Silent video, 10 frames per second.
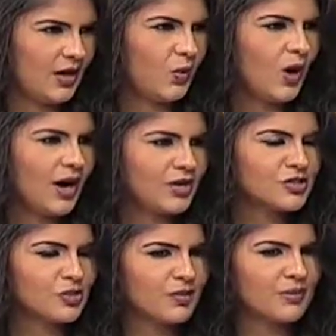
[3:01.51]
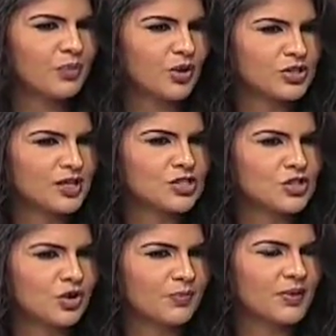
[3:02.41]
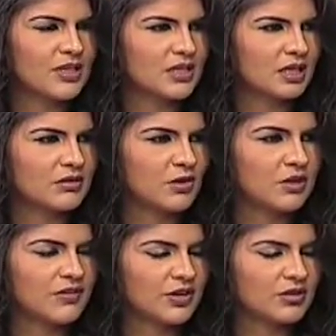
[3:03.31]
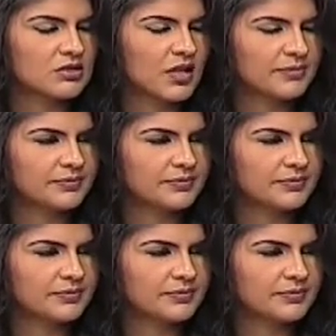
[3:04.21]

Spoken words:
Why are so many projects not being done or delivered on time?